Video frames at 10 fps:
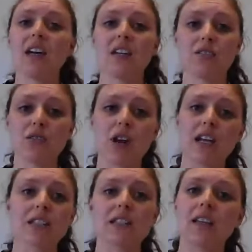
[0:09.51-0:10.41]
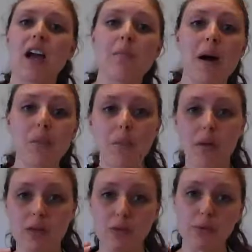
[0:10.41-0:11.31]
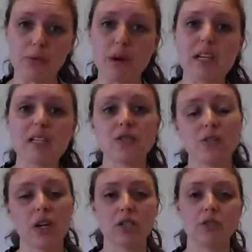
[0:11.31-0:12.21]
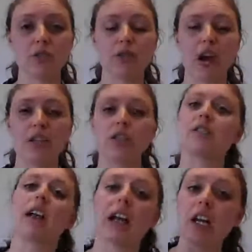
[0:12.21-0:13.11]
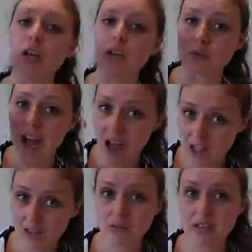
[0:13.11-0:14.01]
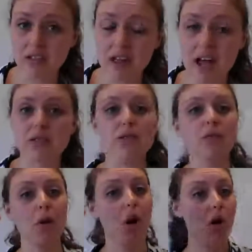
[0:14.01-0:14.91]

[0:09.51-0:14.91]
is trying to come up with great instructional strategies that I could use either in the classroom